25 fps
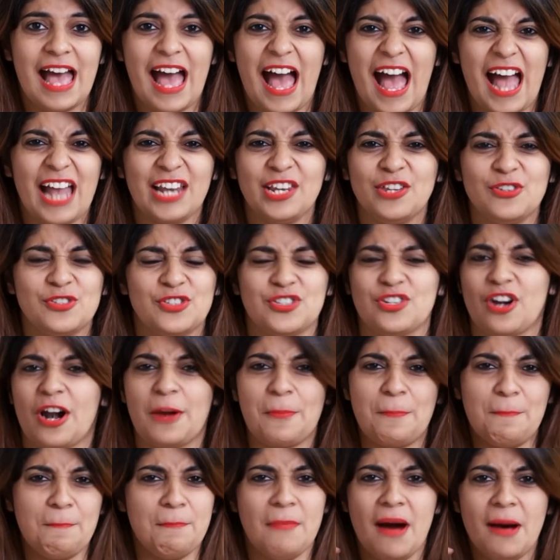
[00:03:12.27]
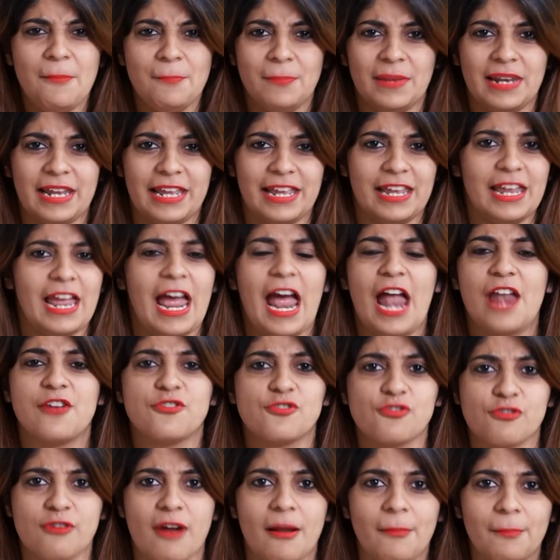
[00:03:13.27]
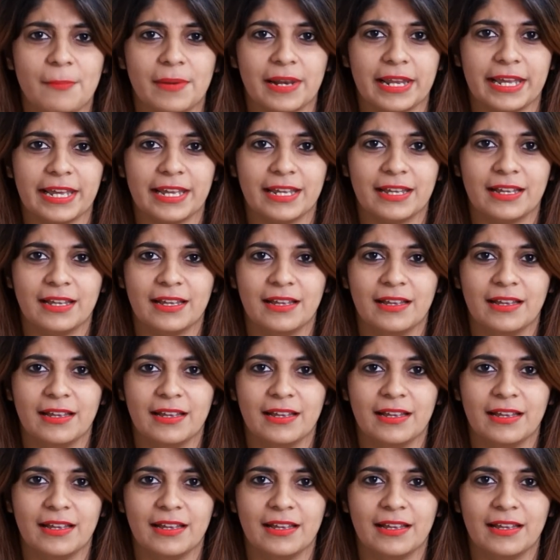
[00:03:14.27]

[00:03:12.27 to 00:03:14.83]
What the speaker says: and you start mumbling and rumbling.